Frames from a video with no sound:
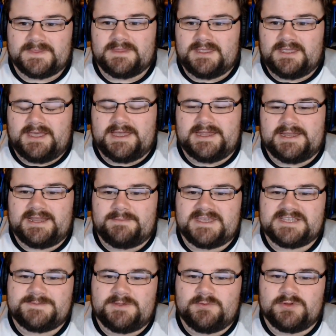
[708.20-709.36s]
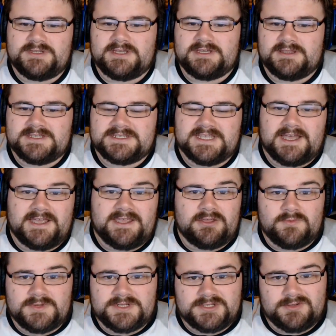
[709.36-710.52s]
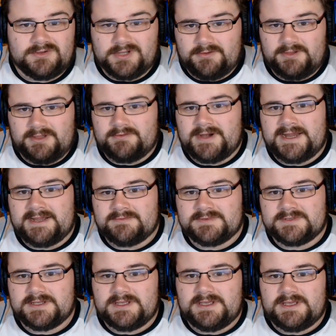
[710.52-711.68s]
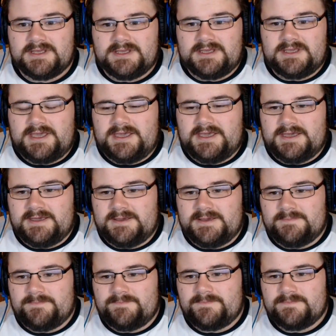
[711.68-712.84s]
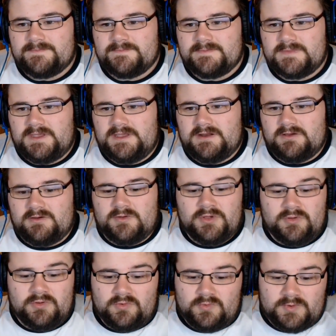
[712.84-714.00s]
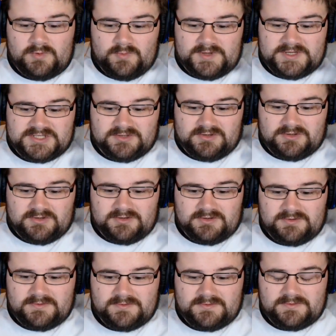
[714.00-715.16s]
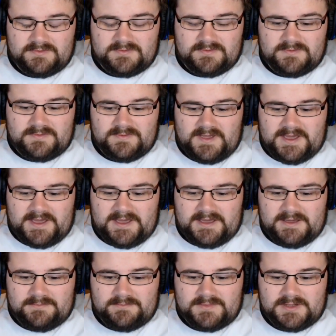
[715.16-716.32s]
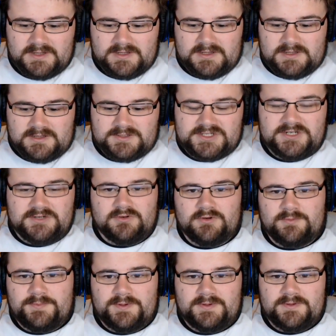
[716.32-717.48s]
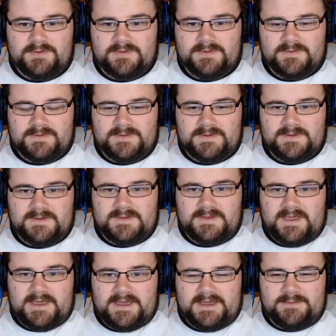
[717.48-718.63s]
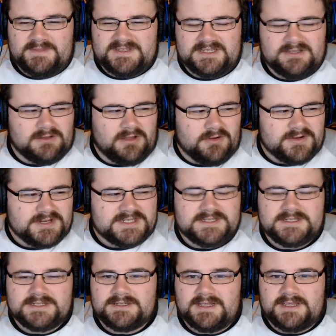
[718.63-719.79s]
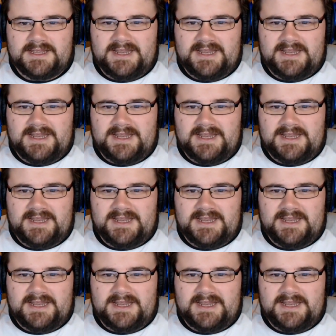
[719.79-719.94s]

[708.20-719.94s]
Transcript: And that makes me wonder this guy who we saw going around, um, you know, who we saw um, shoot up, um, is it Dolores and